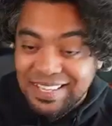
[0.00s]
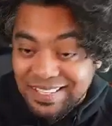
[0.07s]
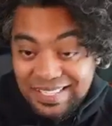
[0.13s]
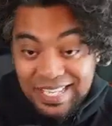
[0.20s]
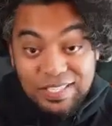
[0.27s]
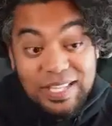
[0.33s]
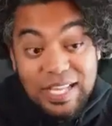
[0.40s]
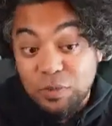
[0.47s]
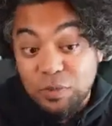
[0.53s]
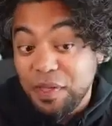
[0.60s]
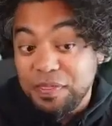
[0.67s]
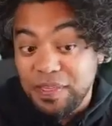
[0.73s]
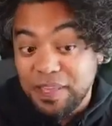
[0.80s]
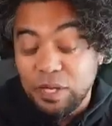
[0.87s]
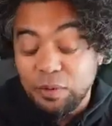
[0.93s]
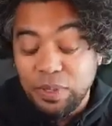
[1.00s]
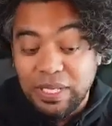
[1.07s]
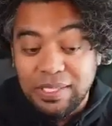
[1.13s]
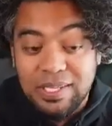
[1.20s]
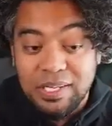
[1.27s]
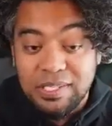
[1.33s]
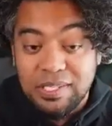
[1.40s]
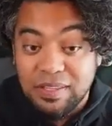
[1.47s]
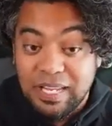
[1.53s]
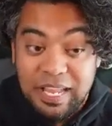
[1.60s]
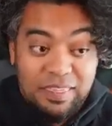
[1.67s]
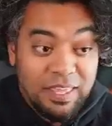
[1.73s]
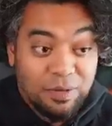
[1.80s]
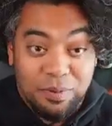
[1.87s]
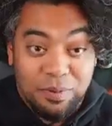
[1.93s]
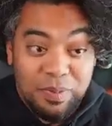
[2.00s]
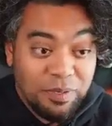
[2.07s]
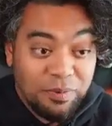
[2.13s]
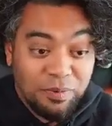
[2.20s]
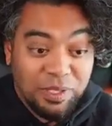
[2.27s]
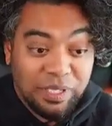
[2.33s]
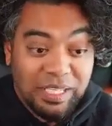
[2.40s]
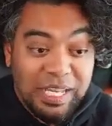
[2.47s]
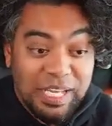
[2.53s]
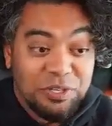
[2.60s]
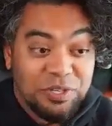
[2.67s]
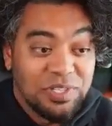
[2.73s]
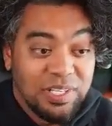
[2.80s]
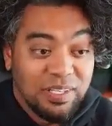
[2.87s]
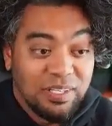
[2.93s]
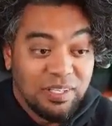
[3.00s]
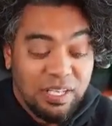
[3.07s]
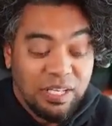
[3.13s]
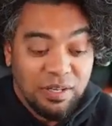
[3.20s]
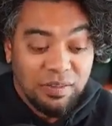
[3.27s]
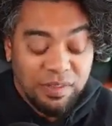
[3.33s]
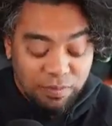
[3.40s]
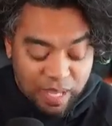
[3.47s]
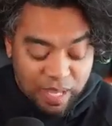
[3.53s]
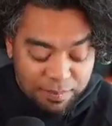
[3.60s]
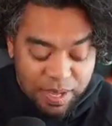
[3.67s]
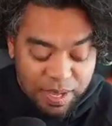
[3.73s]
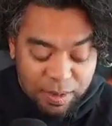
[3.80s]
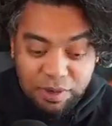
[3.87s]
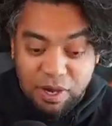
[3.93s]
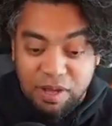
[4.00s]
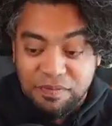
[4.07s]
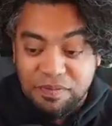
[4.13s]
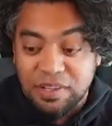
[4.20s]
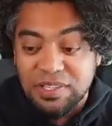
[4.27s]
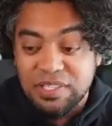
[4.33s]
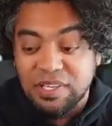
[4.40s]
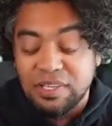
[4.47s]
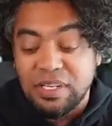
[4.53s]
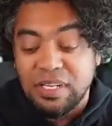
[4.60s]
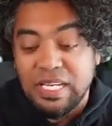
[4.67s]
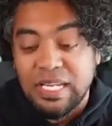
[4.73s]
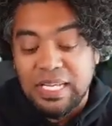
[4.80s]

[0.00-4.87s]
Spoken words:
So that's one thing that we could touch on that I think would be really interesting, that I bet we all have thoughts on.